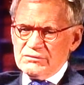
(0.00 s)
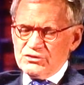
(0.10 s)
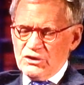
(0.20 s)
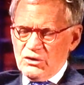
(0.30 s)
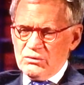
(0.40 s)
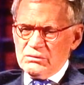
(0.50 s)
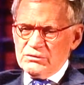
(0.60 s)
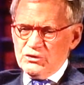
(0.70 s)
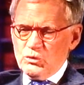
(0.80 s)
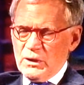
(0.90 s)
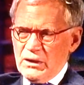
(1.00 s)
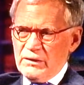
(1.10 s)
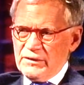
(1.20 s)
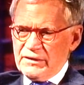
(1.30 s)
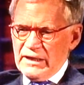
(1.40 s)
show, do well
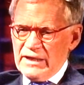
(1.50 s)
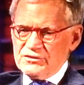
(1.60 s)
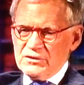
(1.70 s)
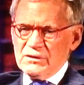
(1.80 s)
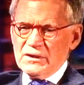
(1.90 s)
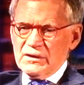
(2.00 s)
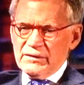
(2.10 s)
on the Tonight Show.